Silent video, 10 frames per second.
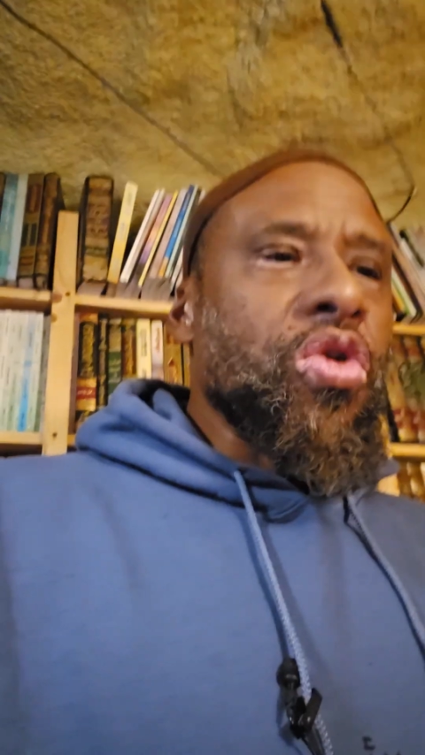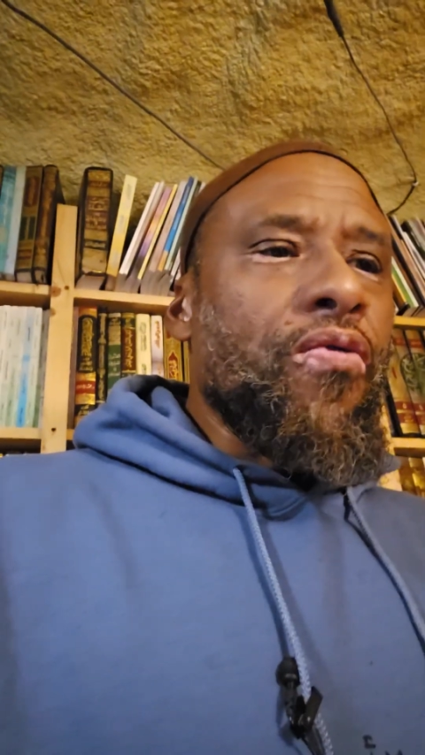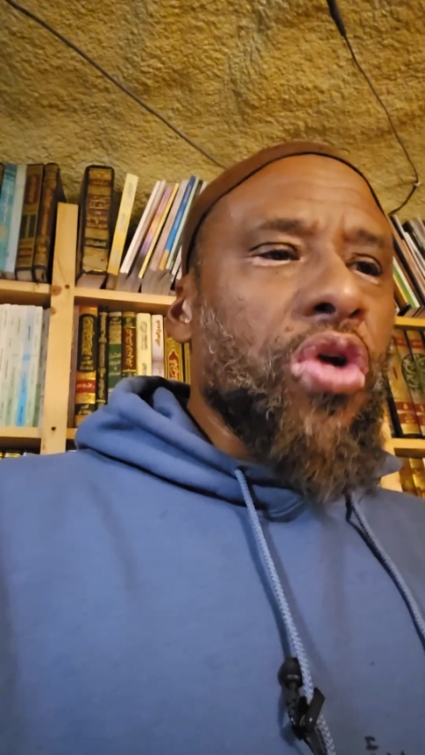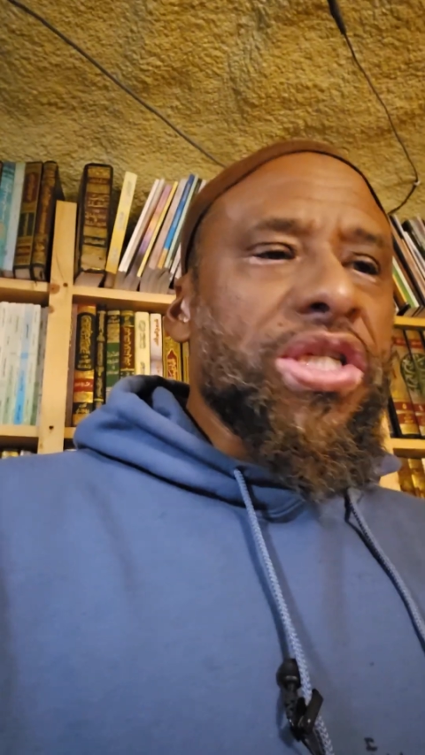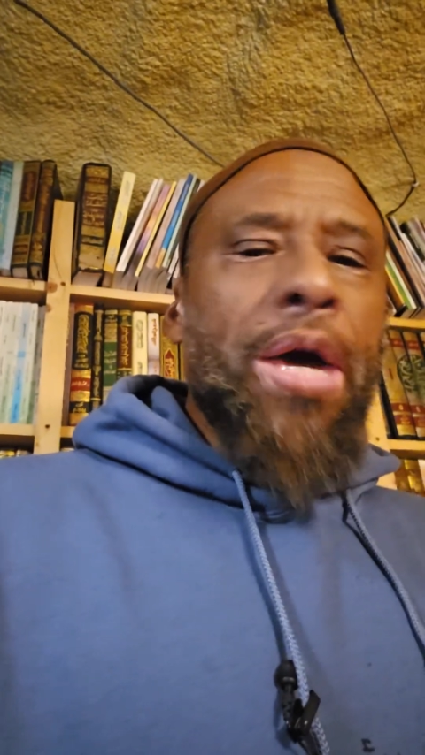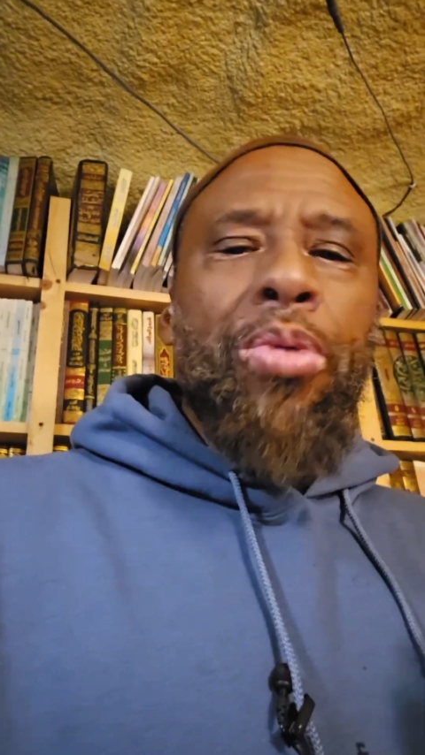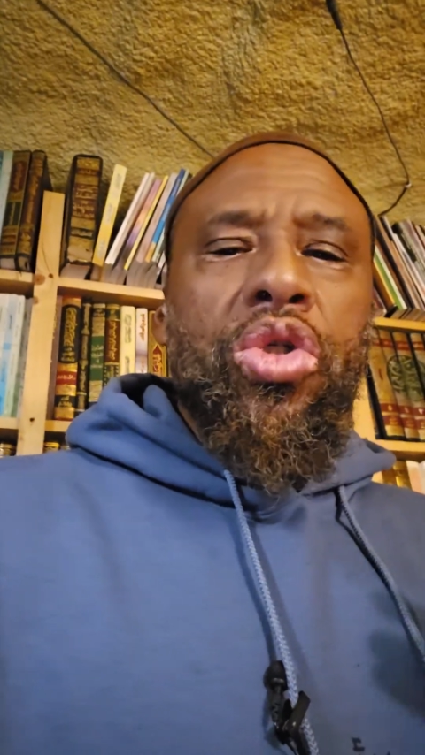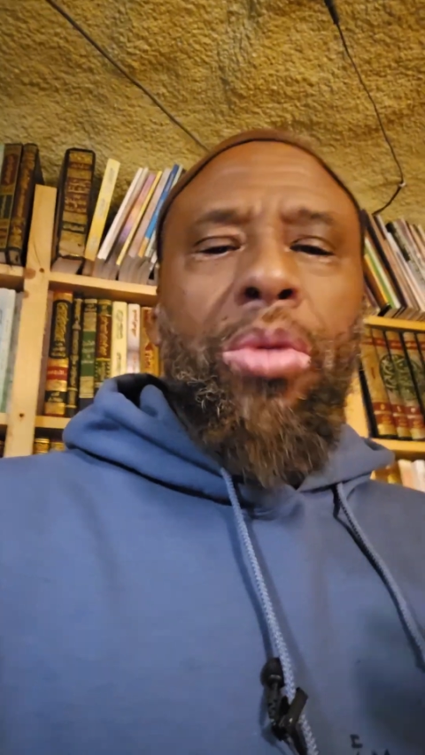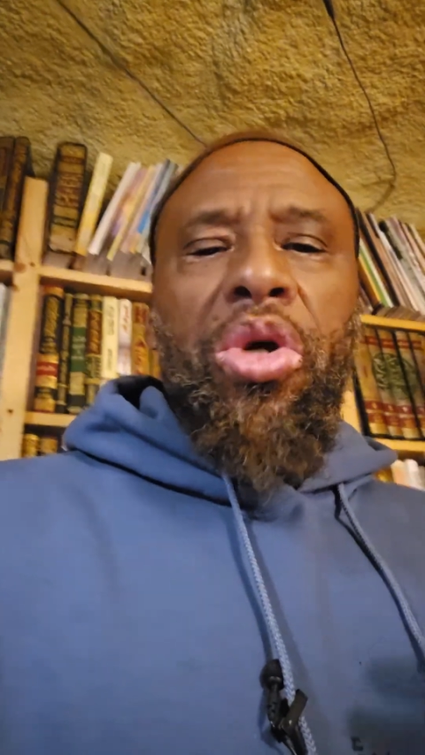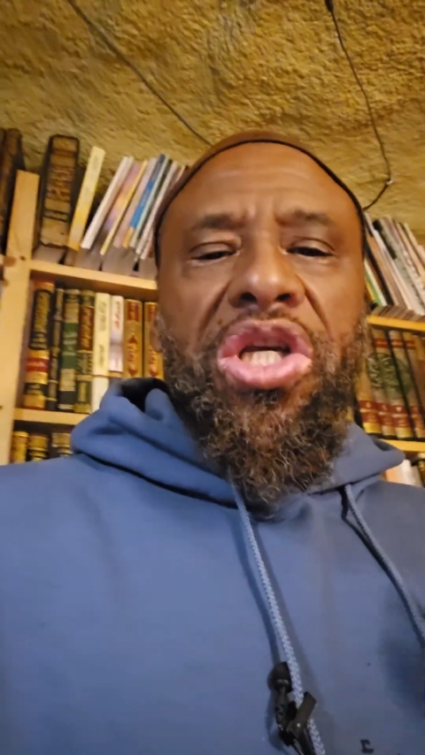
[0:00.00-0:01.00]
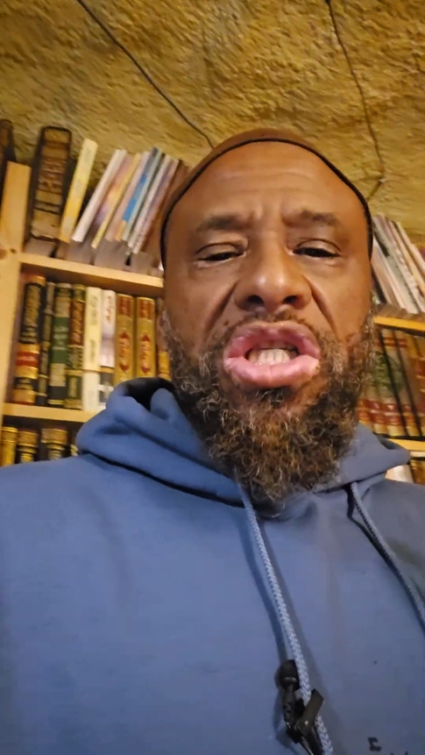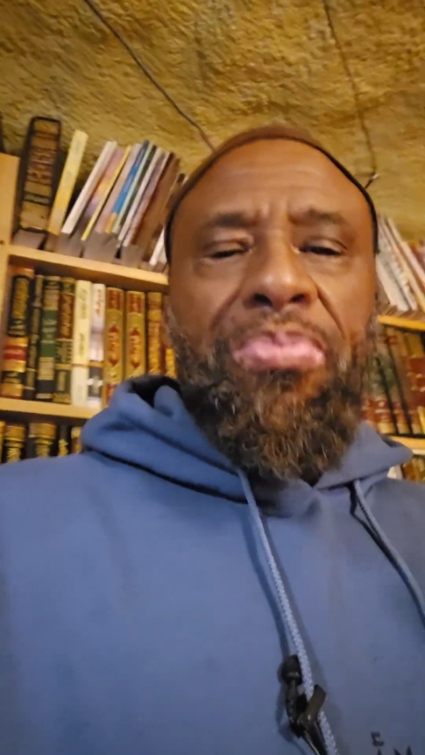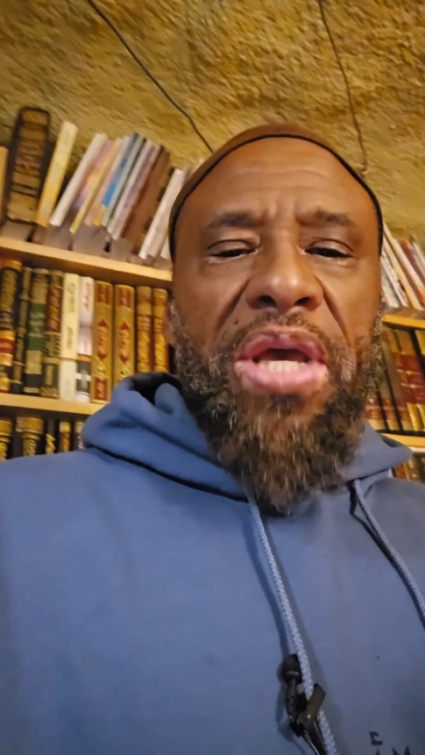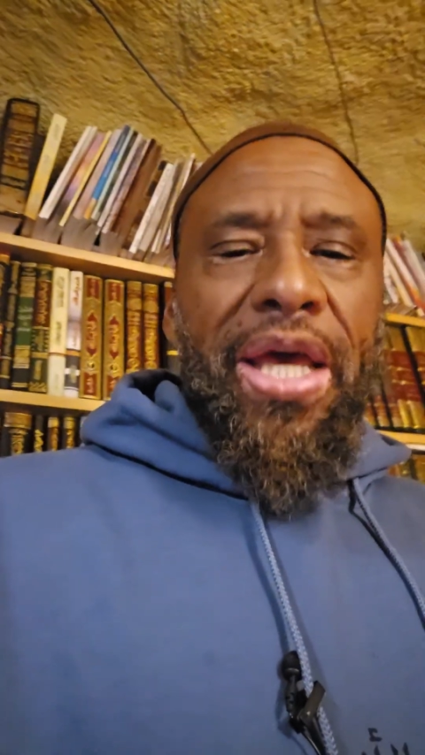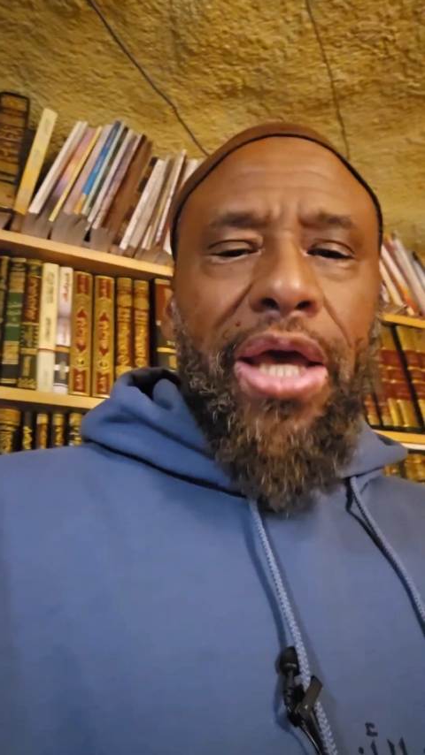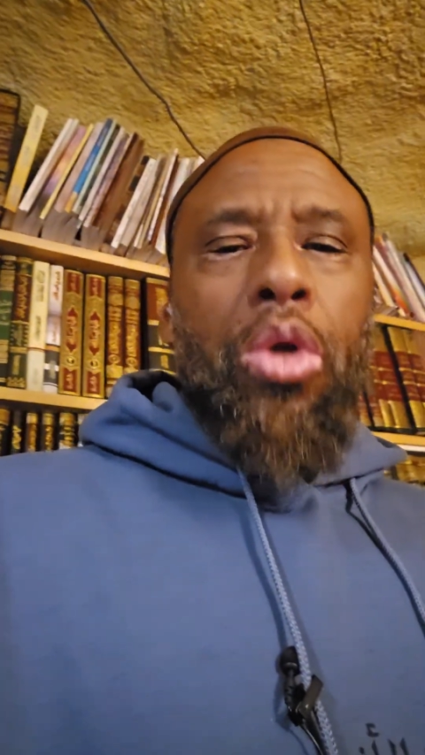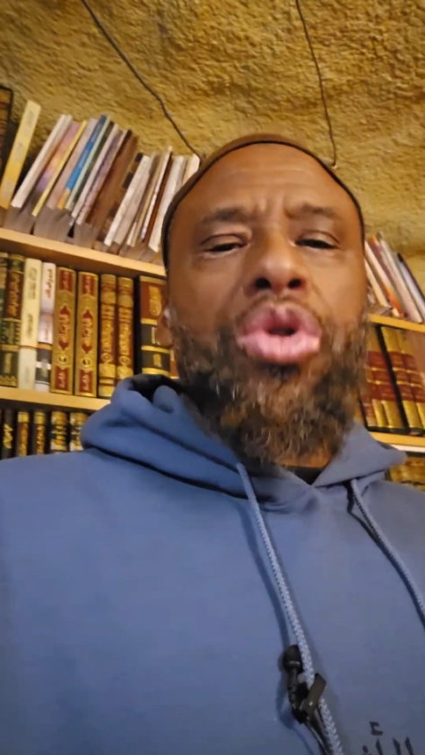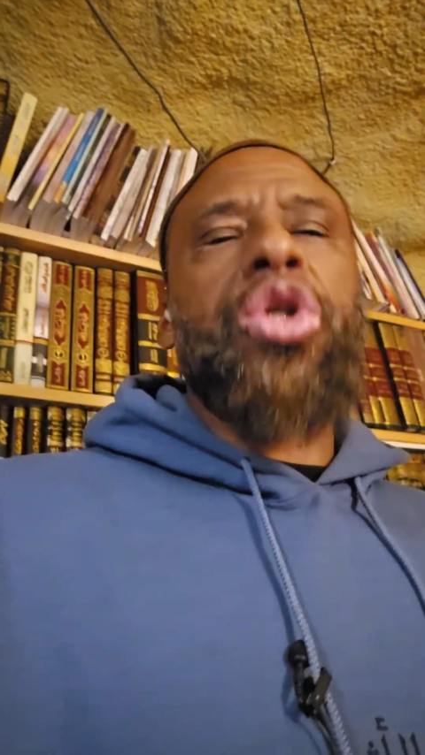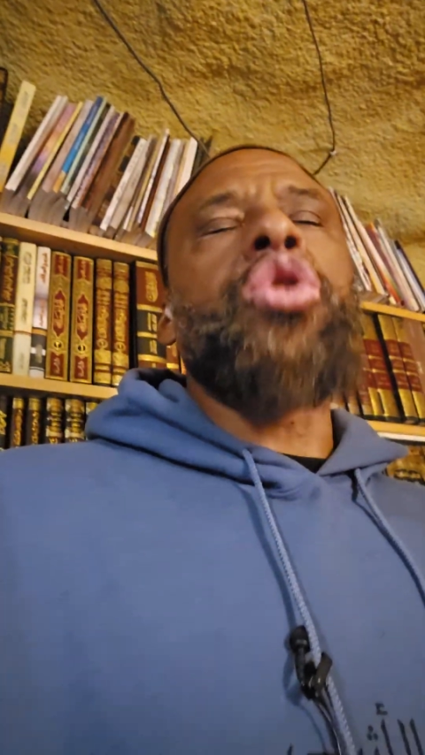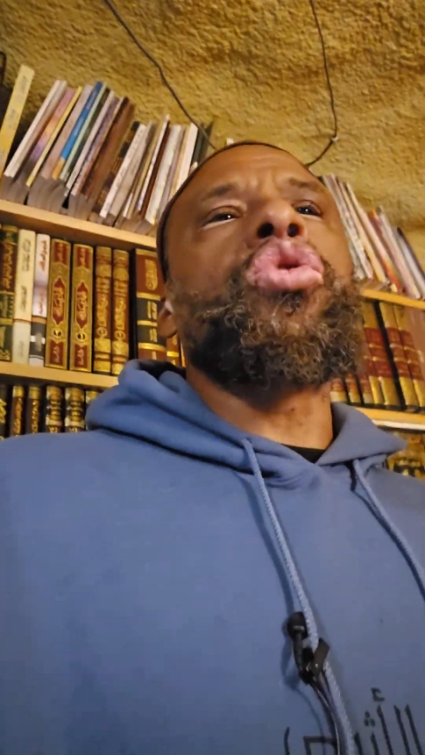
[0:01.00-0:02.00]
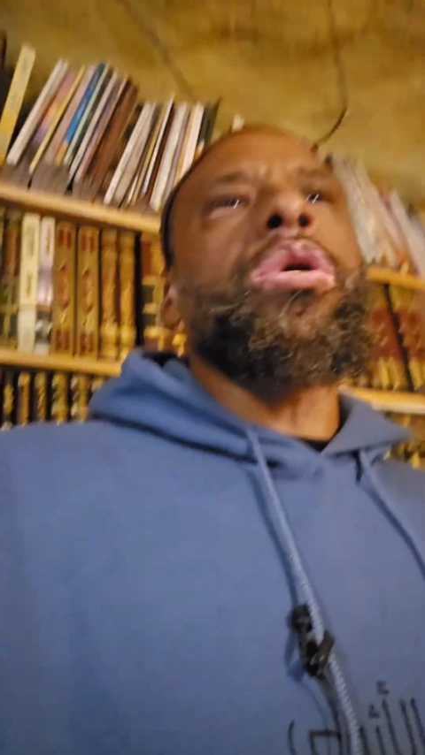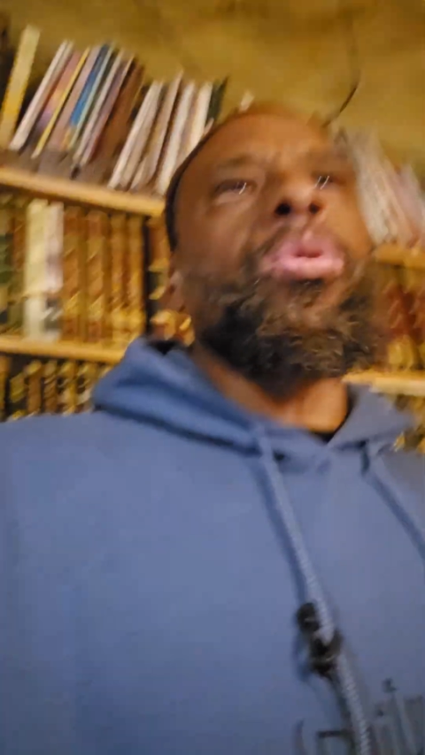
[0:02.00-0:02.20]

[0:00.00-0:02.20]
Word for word: So, for example, someone could speak ill to you,